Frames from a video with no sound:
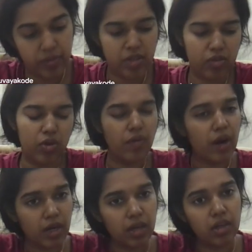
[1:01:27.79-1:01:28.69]
There's only
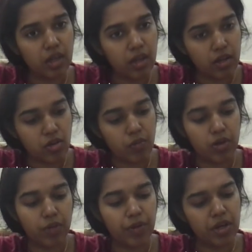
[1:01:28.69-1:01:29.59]
one
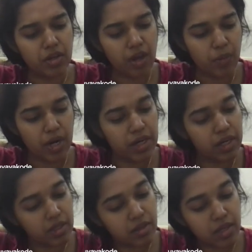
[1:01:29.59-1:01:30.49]
subdeterminant. I'm
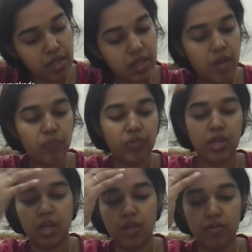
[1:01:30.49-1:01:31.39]
writing is theta.
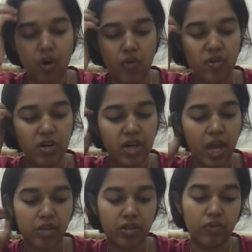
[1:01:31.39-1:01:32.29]
Forward
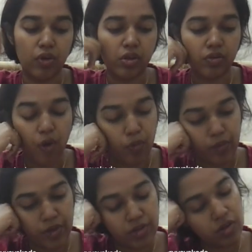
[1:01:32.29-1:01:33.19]
reaction involves
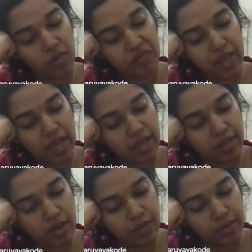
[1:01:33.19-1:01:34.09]
formation of the
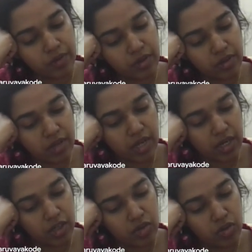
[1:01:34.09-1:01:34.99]
answer. So it is
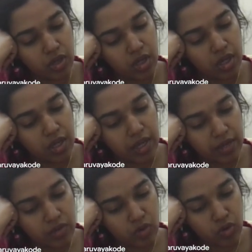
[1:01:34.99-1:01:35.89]
K2
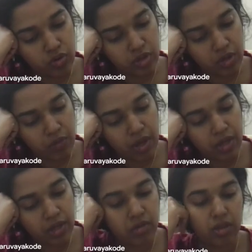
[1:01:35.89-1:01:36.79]
A solution
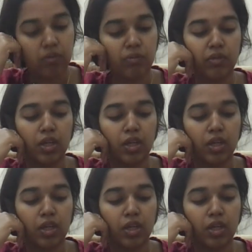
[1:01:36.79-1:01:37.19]
minus.